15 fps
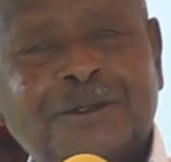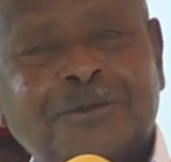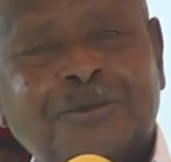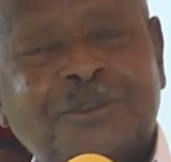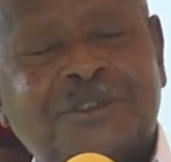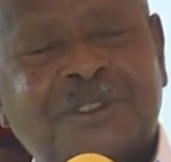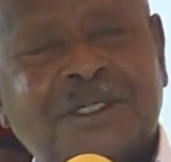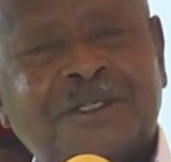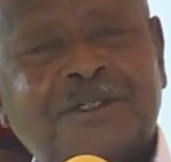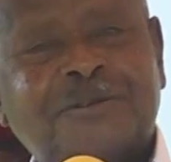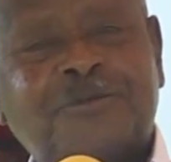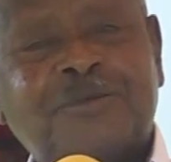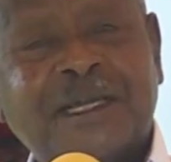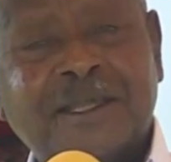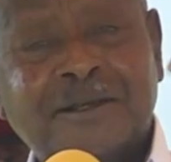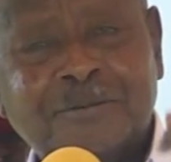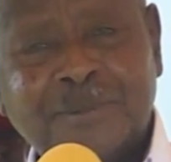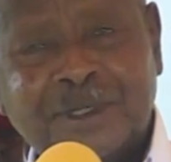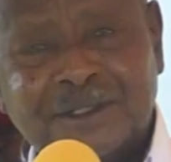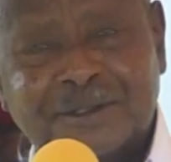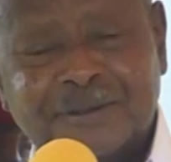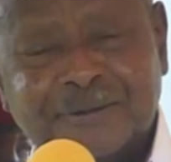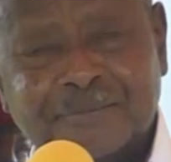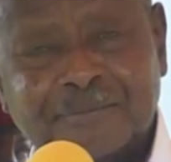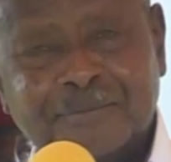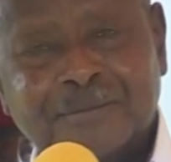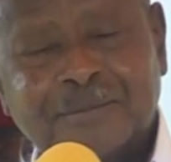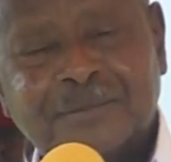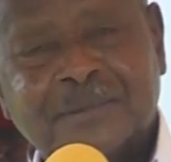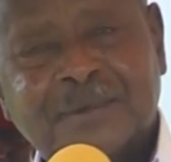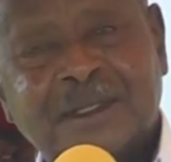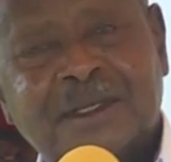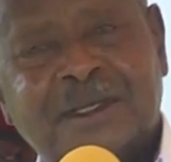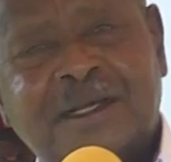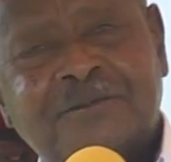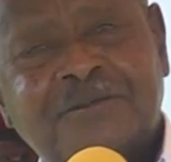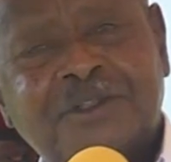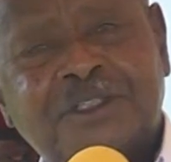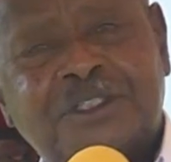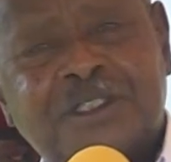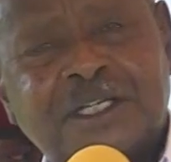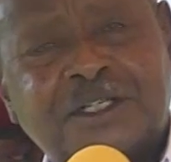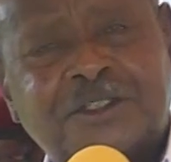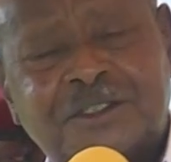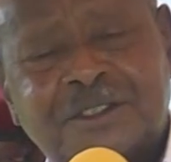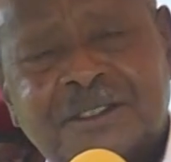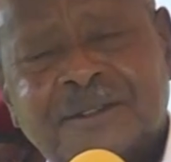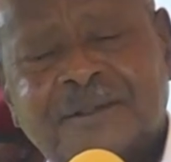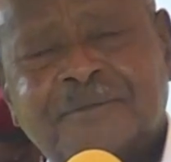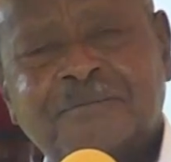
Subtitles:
We said defilement, having sex